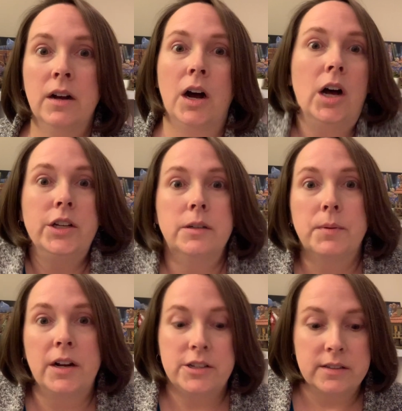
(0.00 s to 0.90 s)
all your
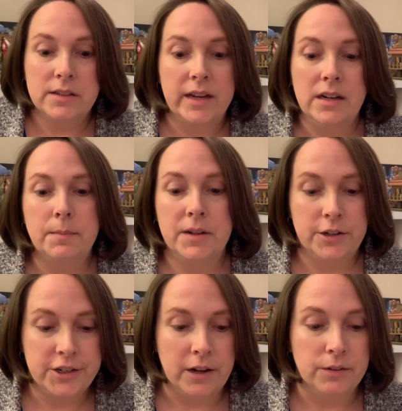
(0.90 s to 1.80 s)
projects lined up on a
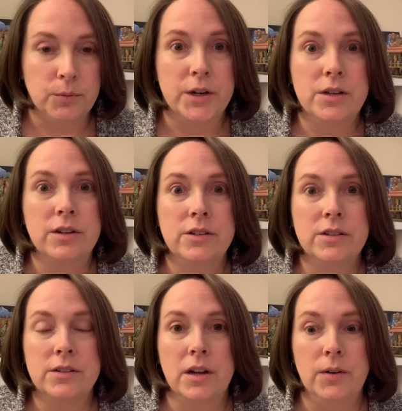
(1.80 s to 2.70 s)
shelf where you can
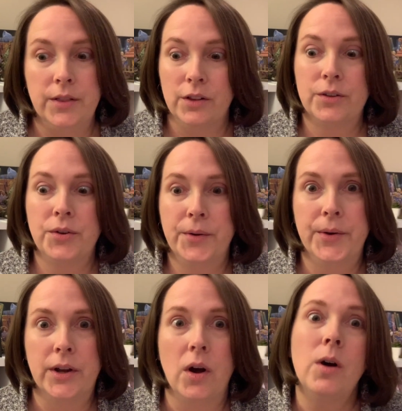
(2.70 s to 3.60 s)
just go and look through
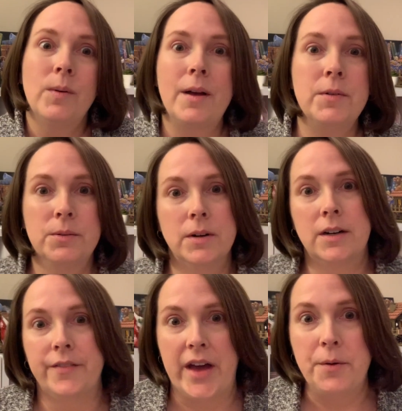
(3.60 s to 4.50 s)
and go, oh, I want to work
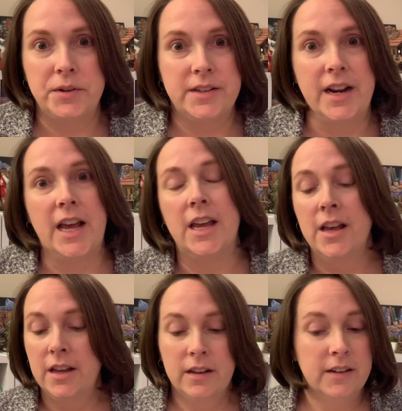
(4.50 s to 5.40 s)
on that one today.
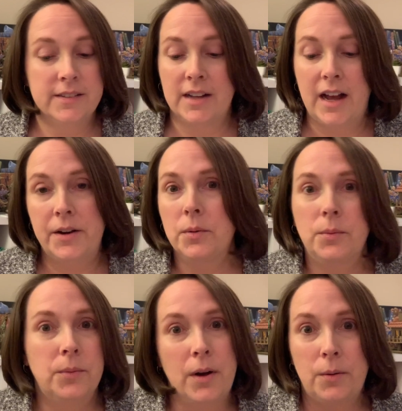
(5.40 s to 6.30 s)
Because I don't
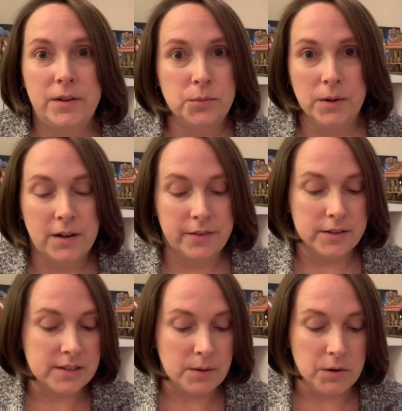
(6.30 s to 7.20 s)
always work on the
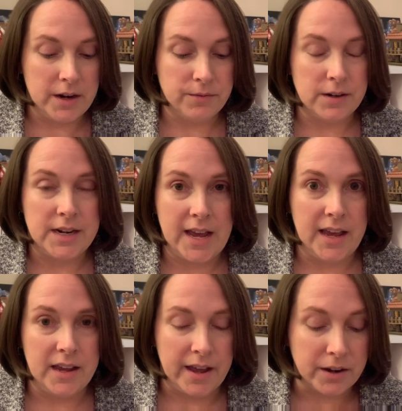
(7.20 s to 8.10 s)
same one every
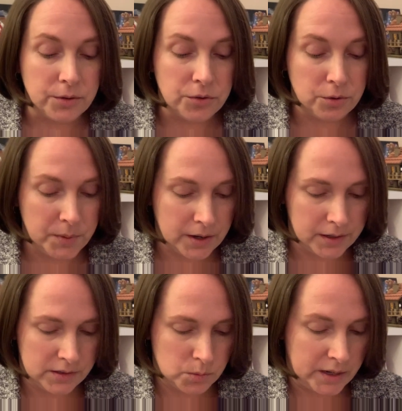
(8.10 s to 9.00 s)
day. I go through
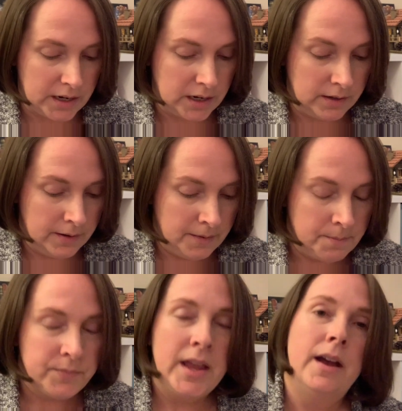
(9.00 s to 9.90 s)
periods where
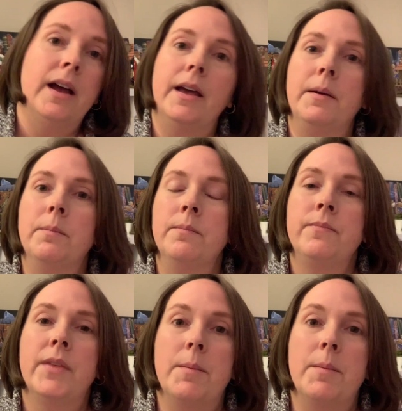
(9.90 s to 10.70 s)
I'm a